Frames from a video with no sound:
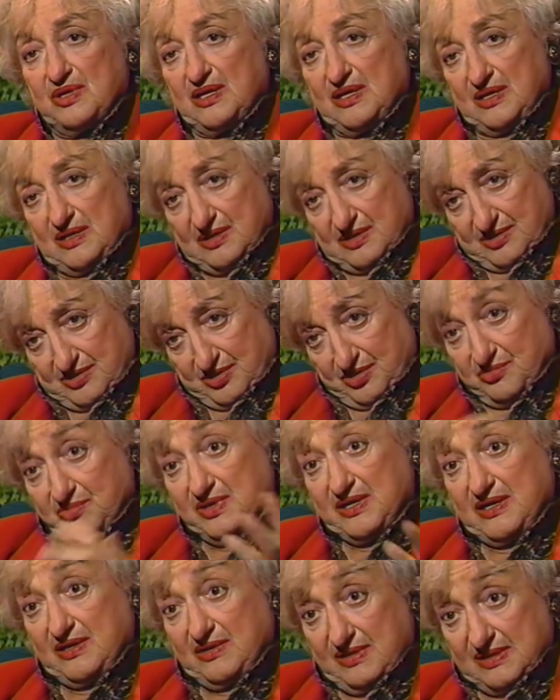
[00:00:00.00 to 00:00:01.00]
uh,
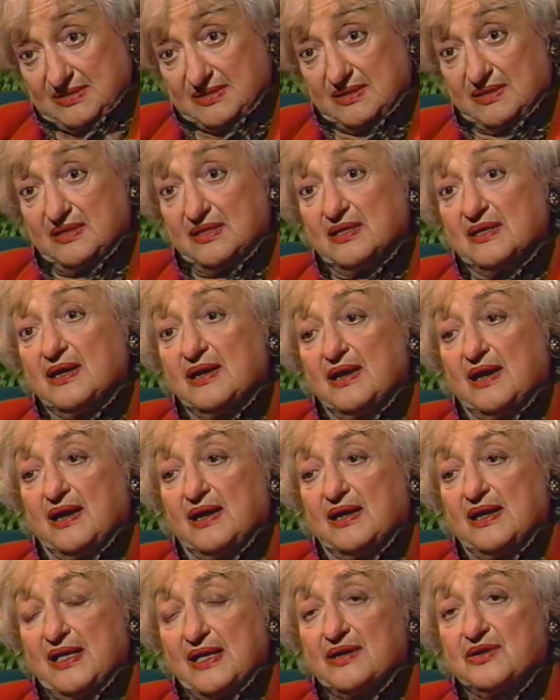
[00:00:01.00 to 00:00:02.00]
career as a
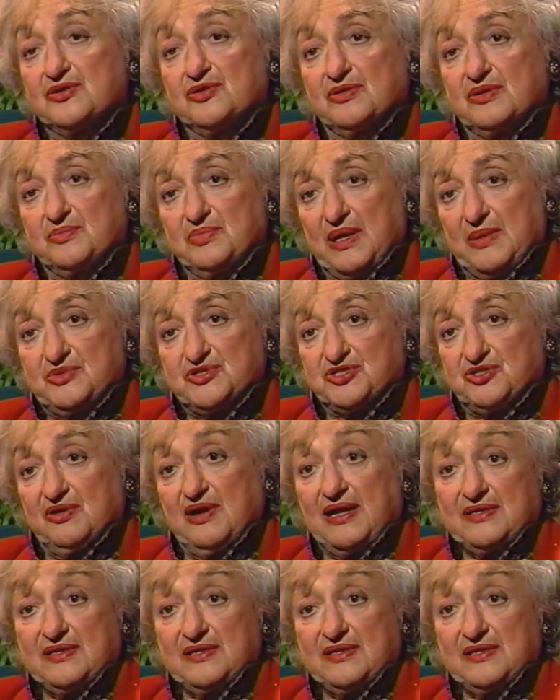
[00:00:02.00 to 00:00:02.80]
uh, editor and publisher.